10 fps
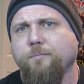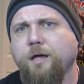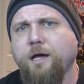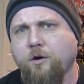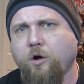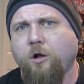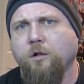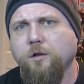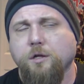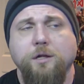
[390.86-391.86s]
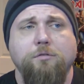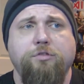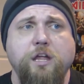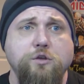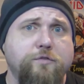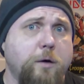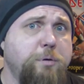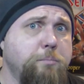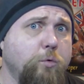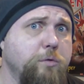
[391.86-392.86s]
at all. Then you've got
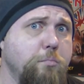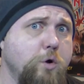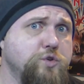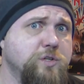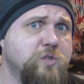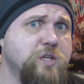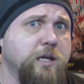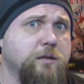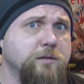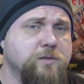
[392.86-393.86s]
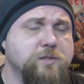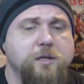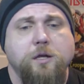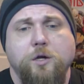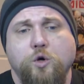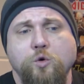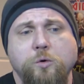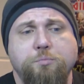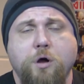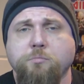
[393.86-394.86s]
people with motion sickness who
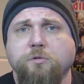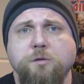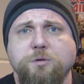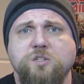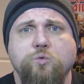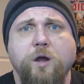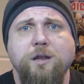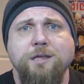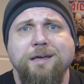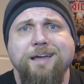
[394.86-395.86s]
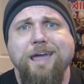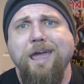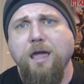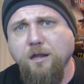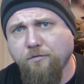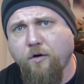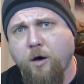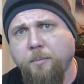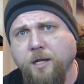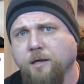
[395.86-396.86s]
would probably be sweating and
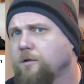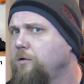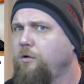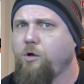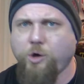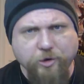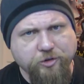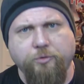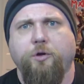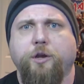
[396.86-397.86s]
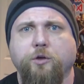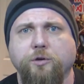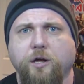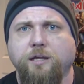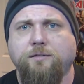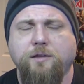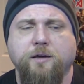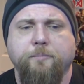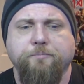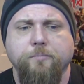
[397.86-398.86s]
vomiting. Also, not a good
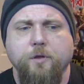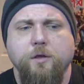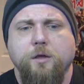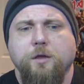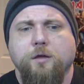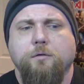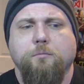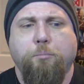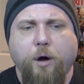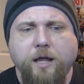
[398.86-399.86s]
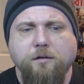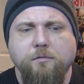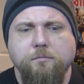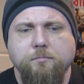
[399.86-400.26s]
idea. But